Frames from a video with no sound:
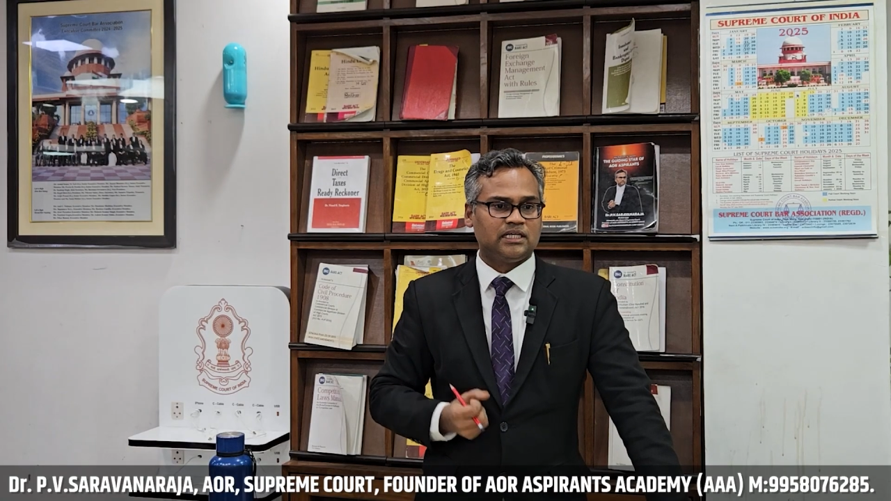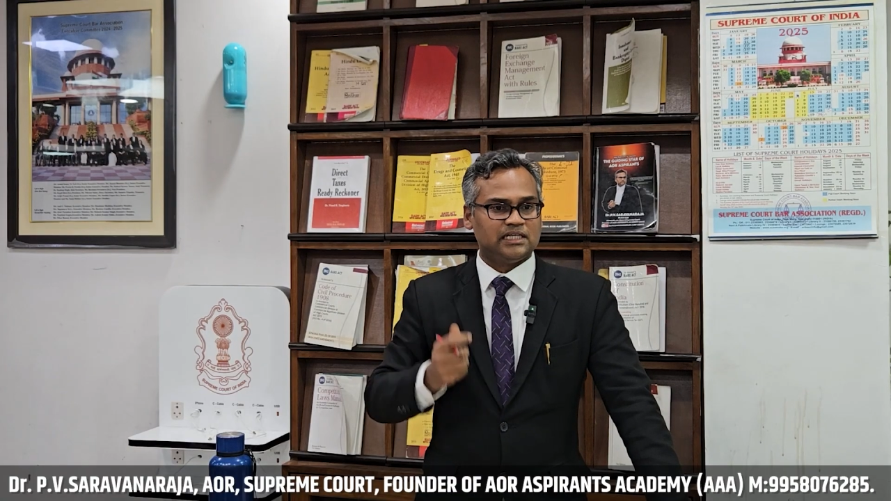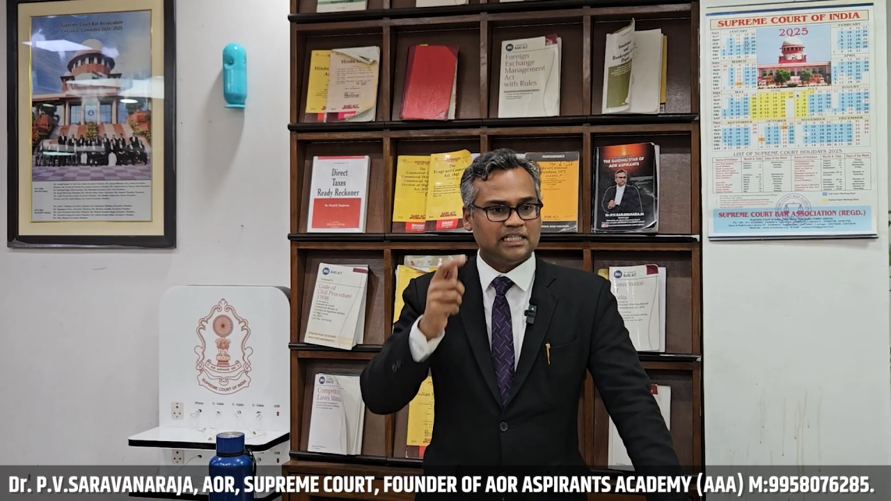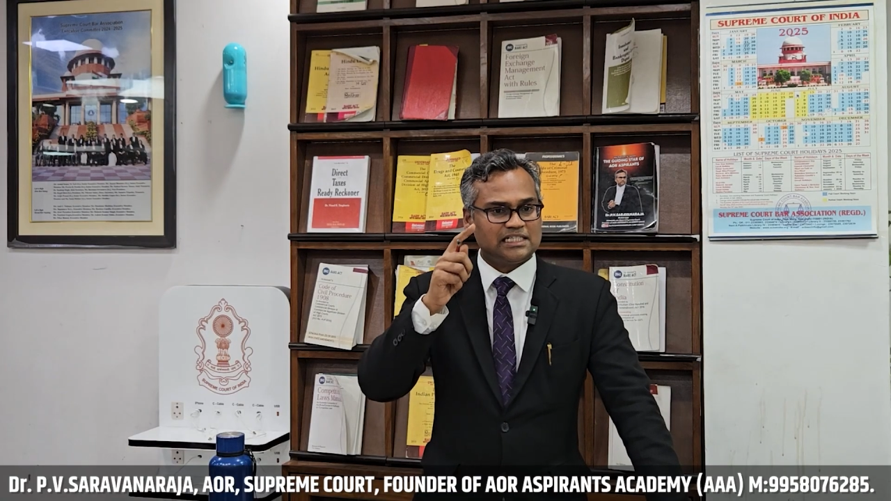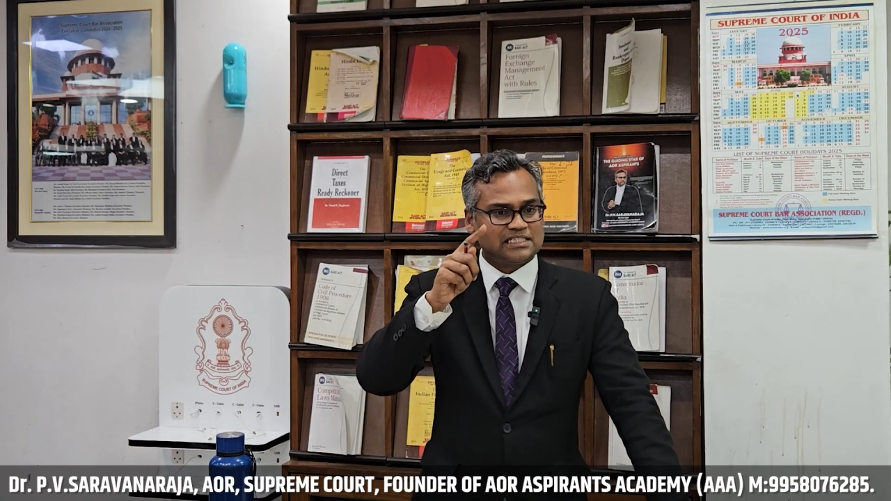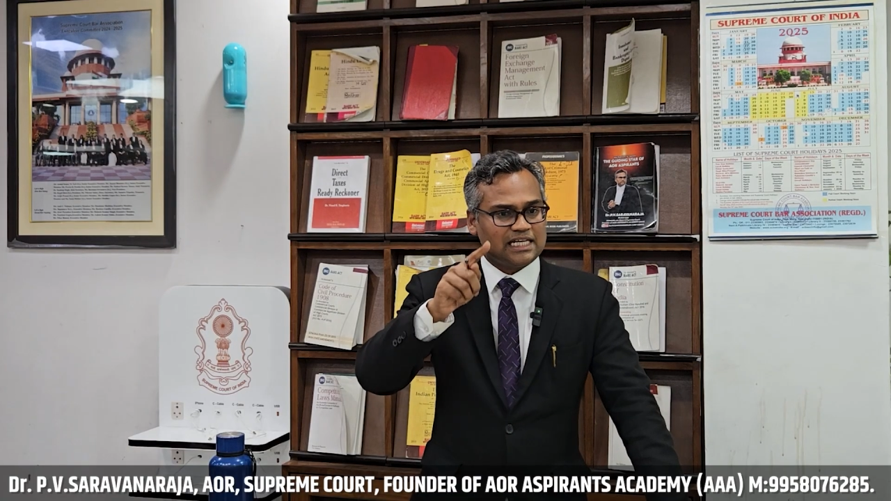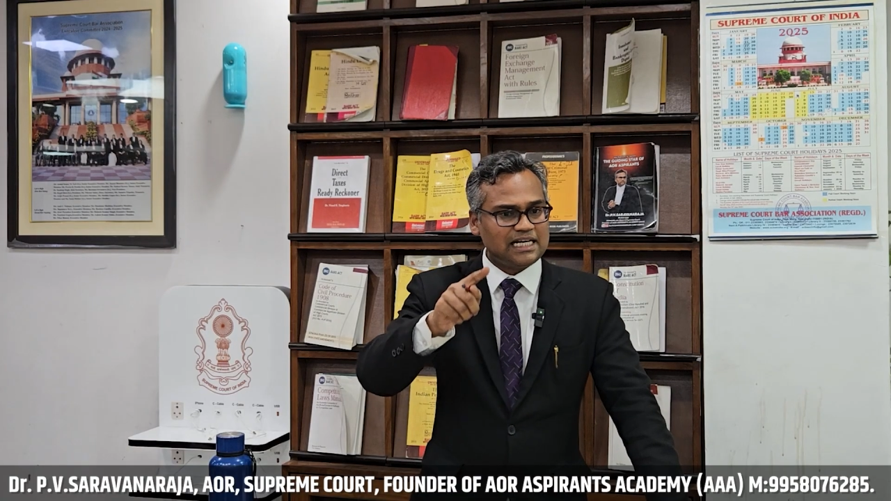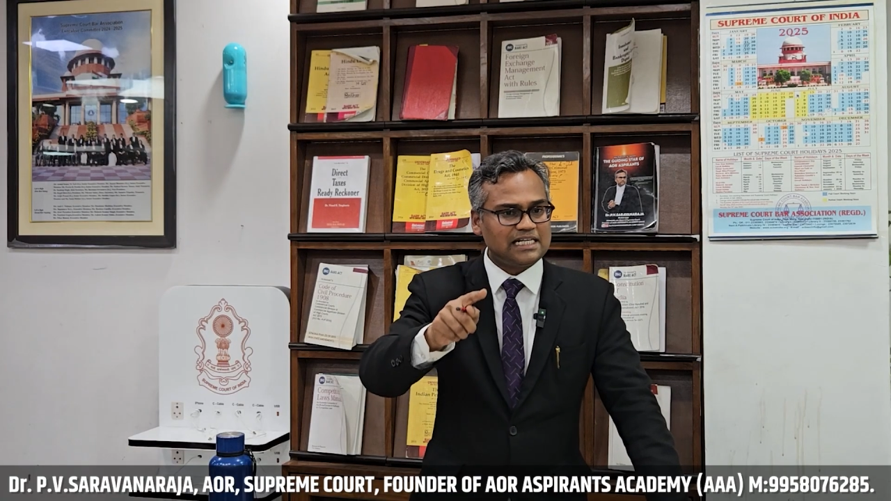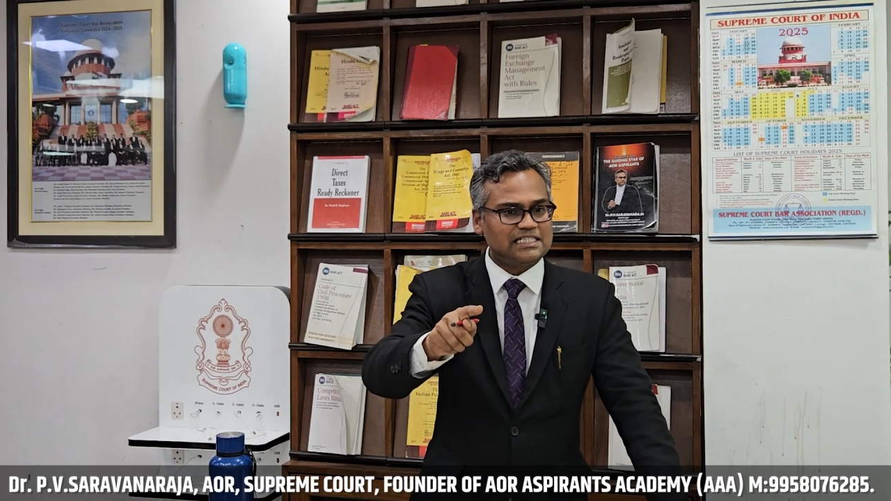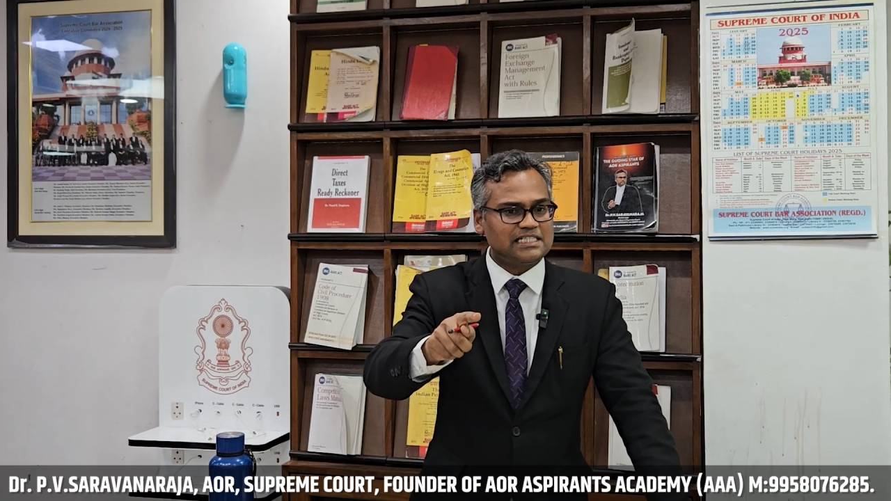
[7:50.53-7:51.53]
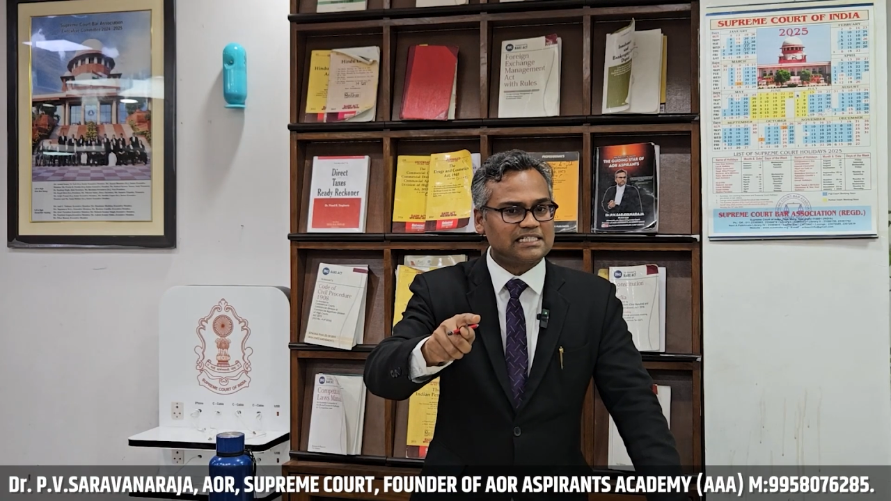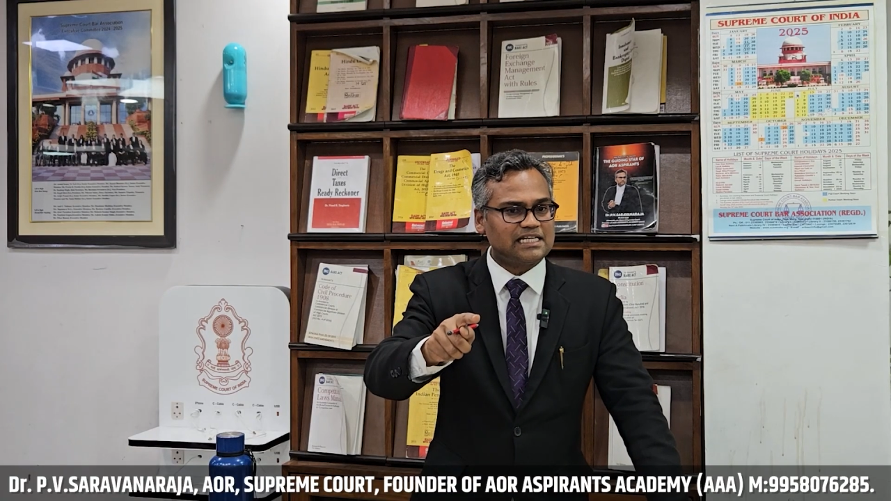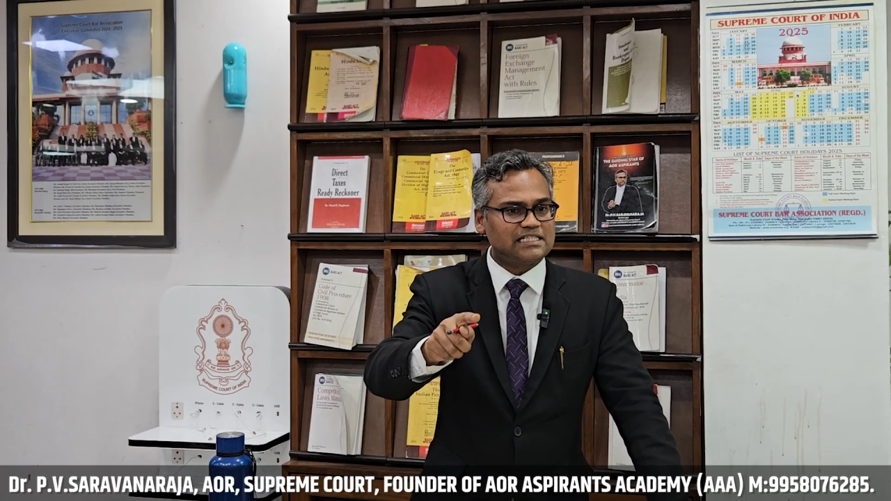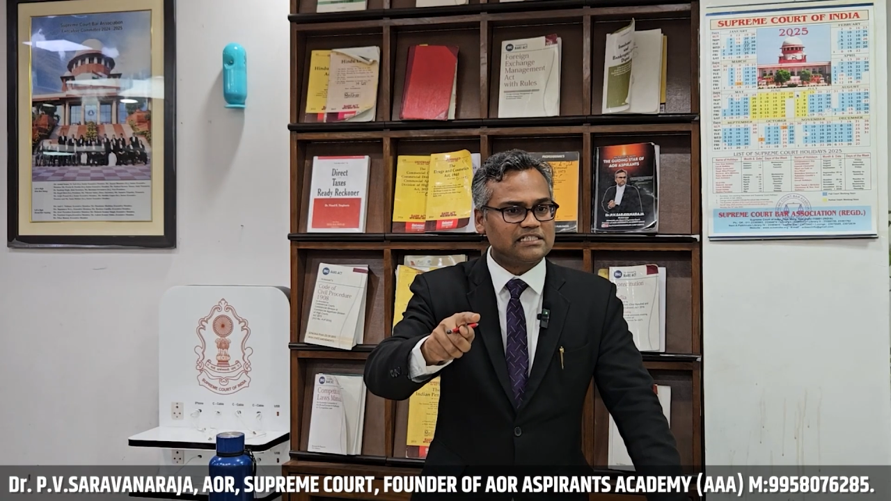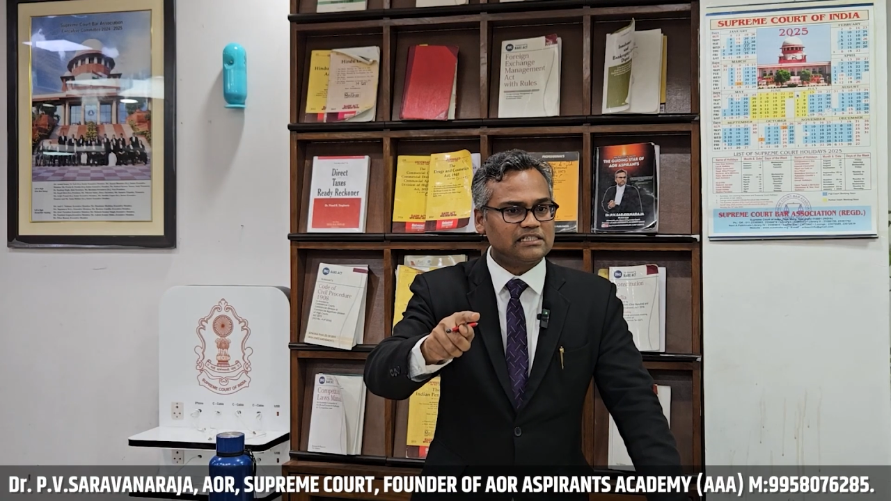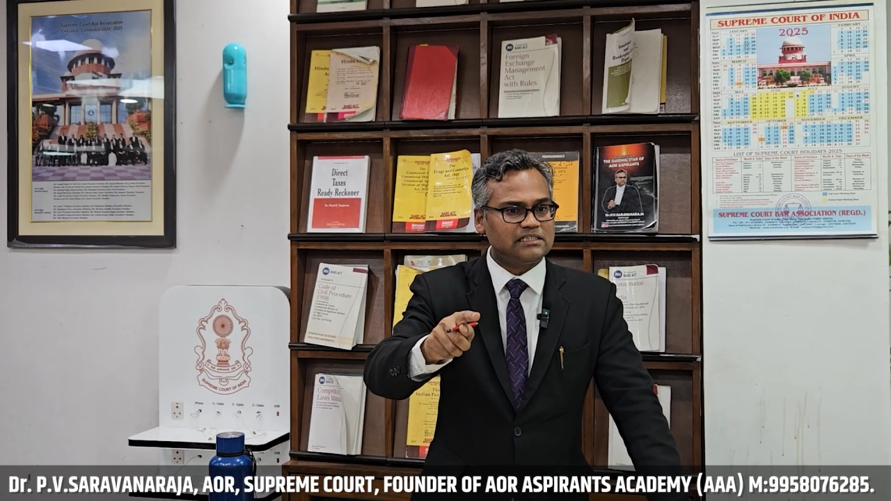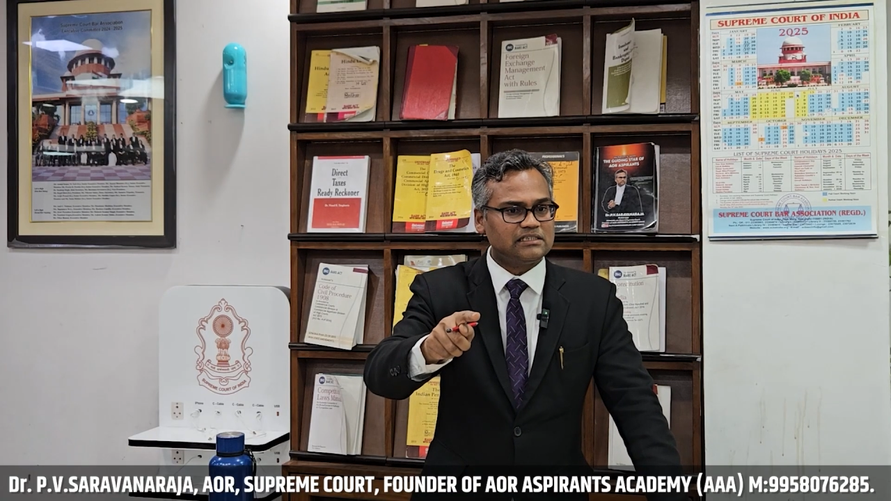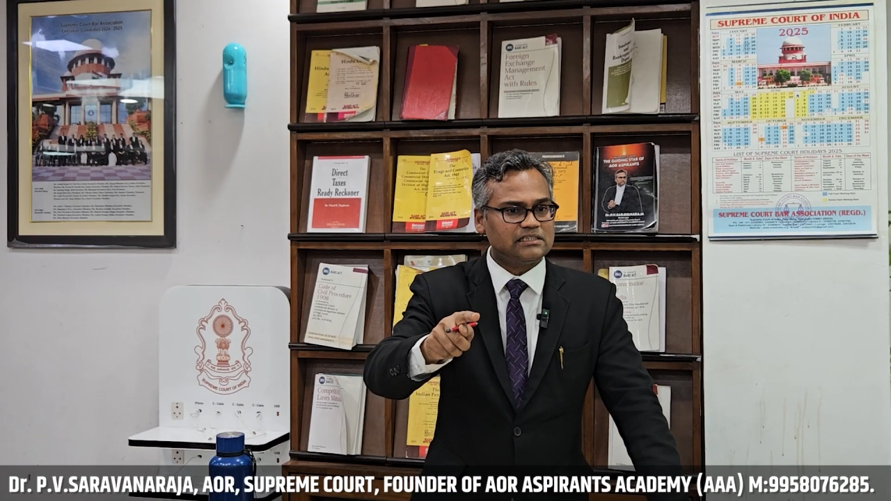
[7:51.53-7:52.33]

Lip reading: that state legislature